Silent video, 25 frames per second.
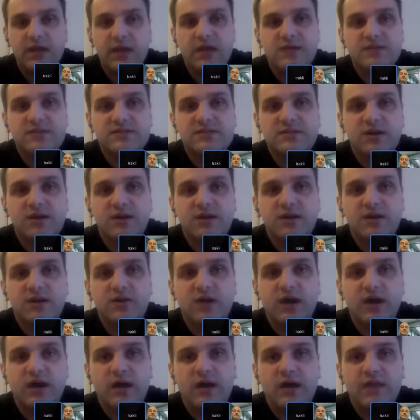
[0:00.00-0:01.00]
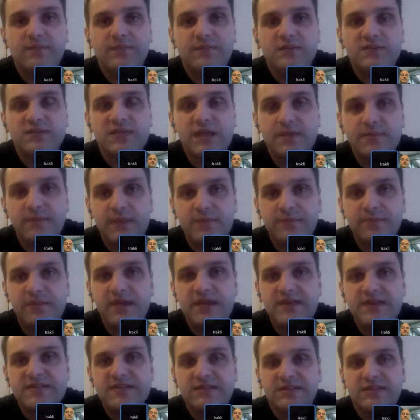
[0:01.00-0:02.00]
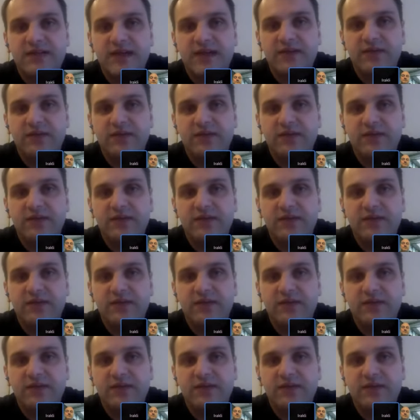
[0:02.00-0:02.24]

So some APIs allow